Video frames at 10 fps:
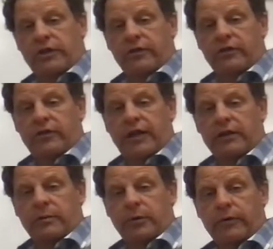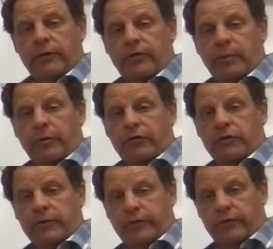does it take to move it from the
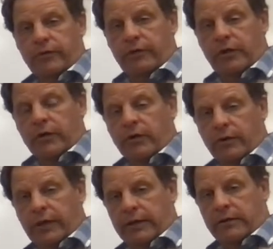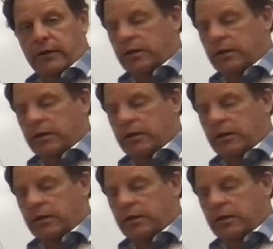surface of the Earth at the